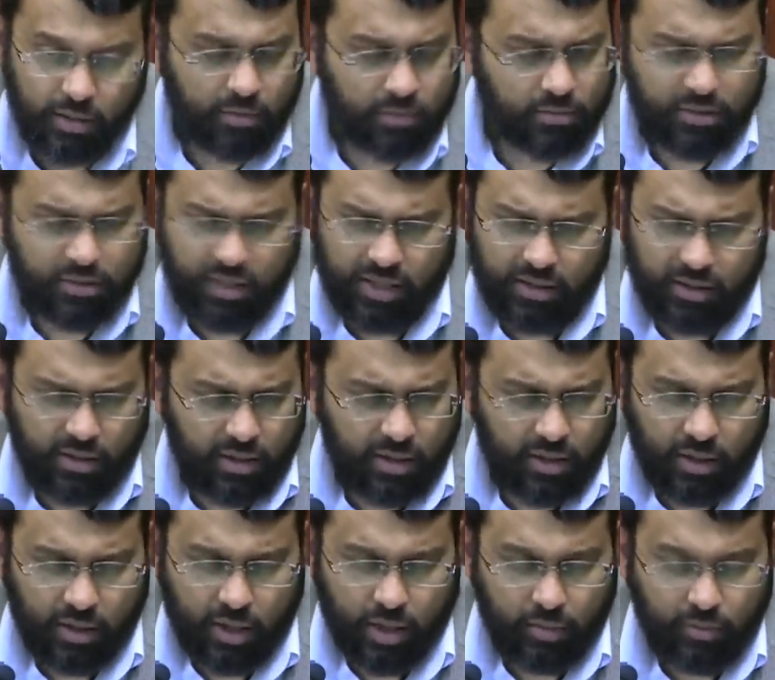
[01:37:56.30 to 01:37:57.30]
that
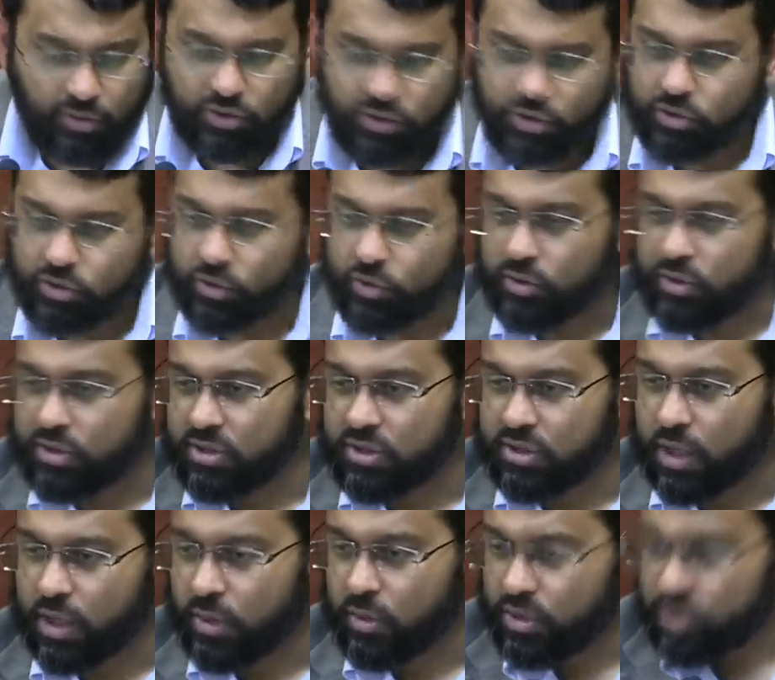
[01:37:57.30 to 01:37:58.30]
encourages or
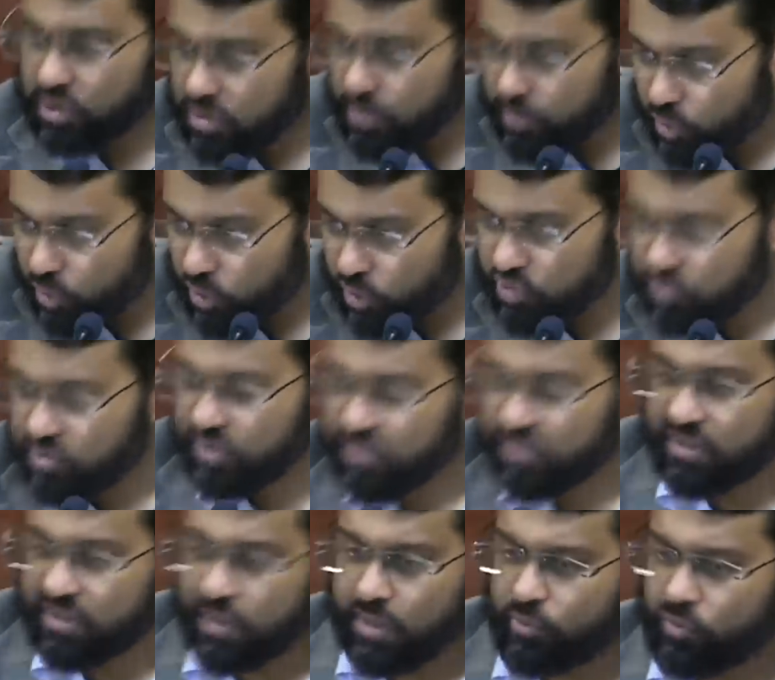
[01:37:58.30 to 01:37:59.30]
discourages personal
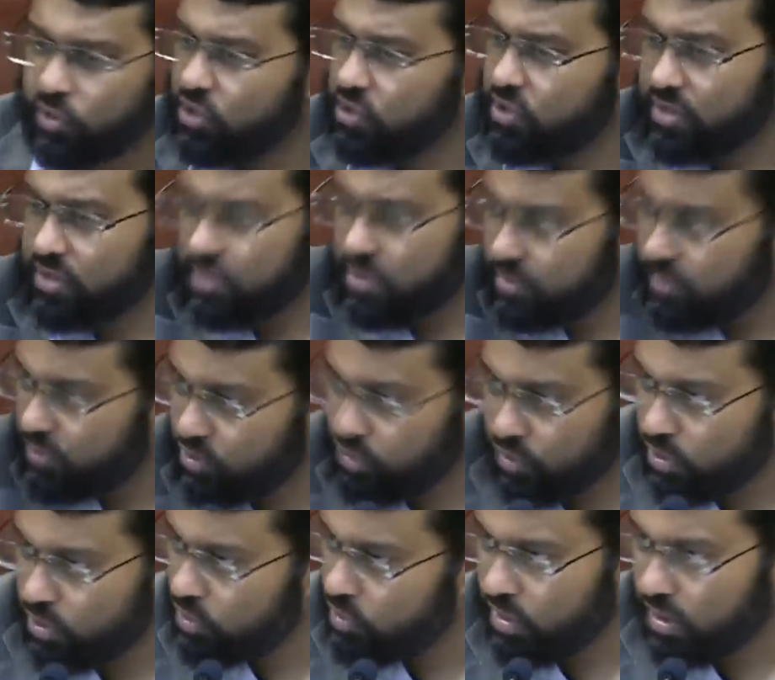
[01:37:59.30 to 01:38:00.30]
celebrations. It's
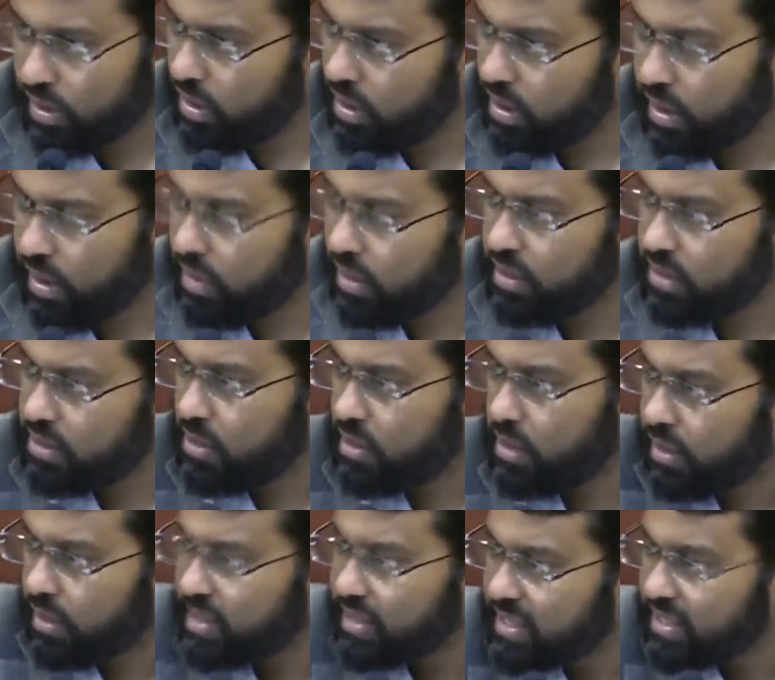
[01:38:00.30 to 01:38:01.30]
between you and Allah. Allah did
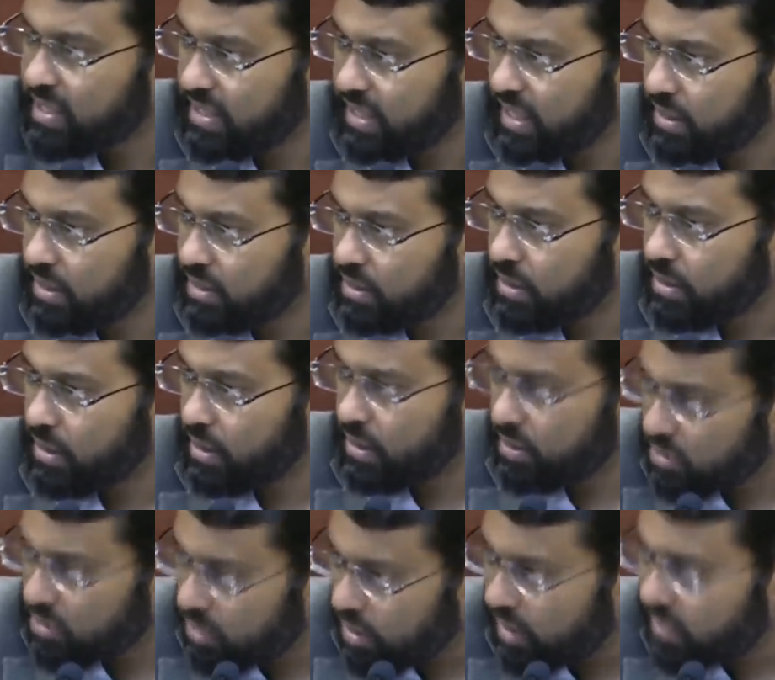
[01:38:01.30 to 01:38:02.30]
not dictate
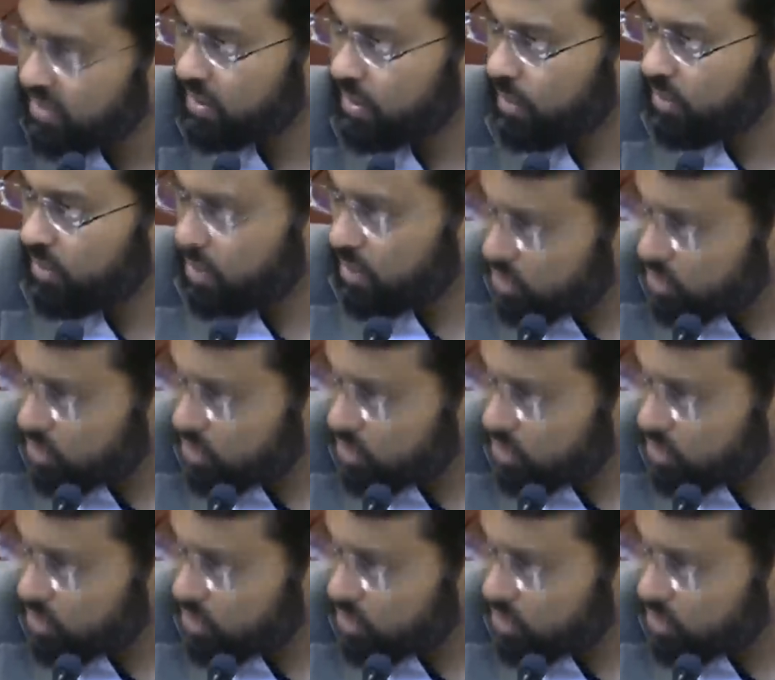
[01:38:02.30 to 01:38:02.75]
it's not something the